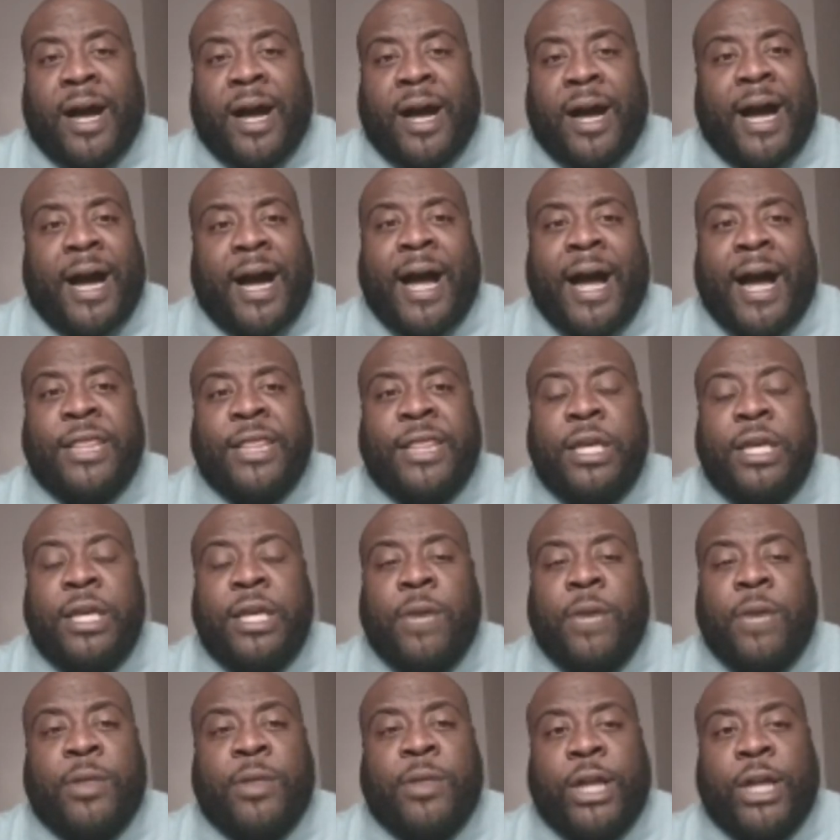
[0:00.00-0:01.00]
I think they
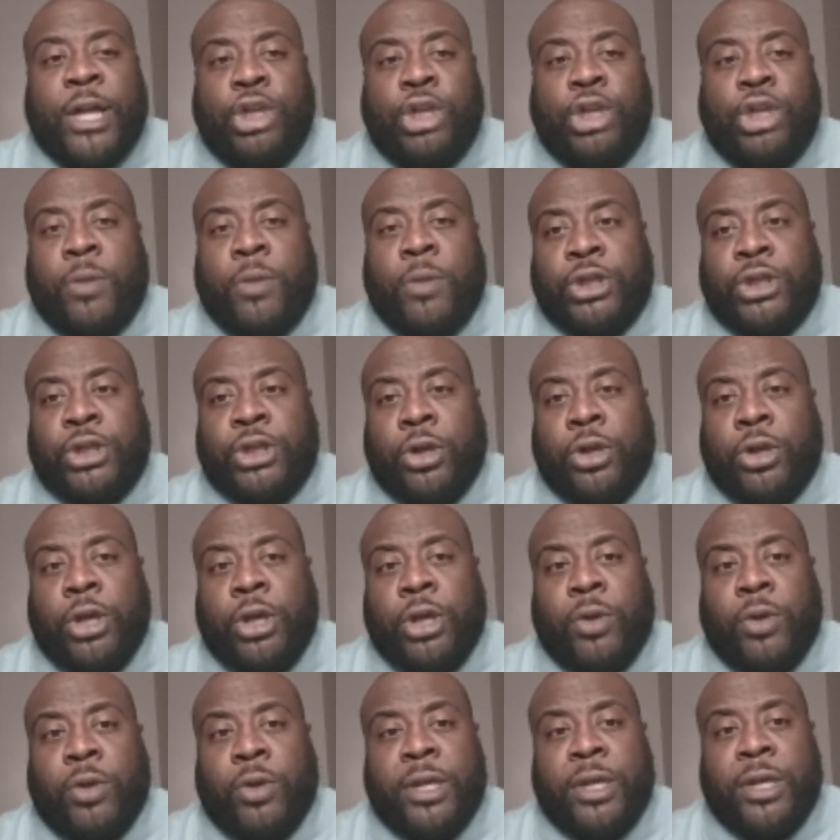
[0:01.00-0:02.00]
rely too much on
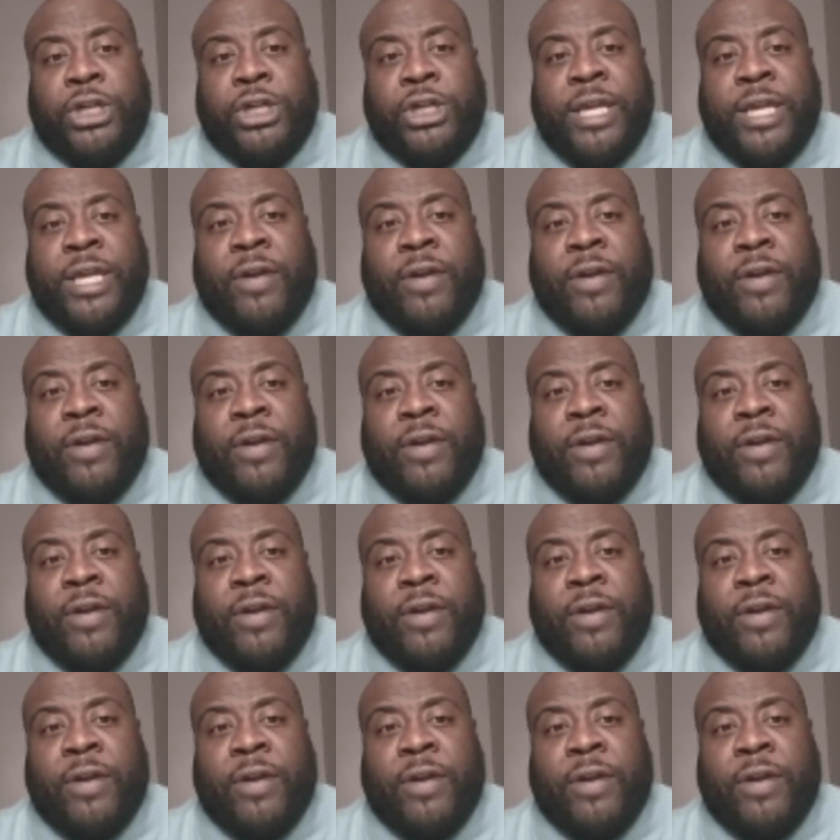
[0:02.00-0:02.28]
Jokic and they